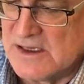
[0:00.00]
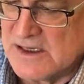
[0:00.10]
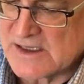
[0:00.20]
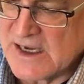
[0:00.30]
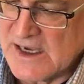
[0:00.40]

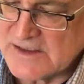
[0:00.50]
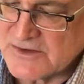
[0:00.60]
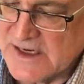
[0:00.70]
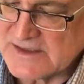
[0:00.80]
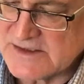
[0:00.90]
a
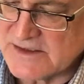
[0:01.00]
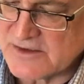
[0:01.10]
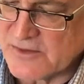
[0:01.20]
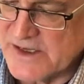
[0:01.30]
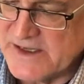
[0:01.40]
contrast to the
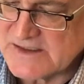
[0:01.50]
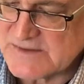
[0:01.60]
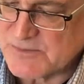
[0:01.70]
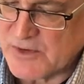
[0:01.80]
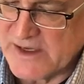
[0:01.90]
greening
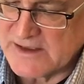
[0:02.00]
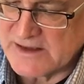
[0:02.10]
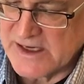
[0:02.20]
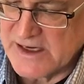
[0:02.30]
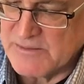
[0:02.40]
spring that
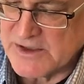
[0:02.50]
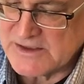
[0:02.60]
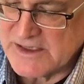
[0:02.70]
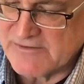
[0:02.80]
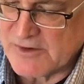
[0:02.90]
lay
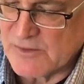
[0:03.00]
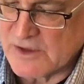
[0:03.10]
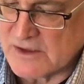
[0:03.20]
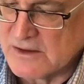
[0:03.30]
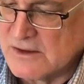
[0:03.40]
abundant everywhere.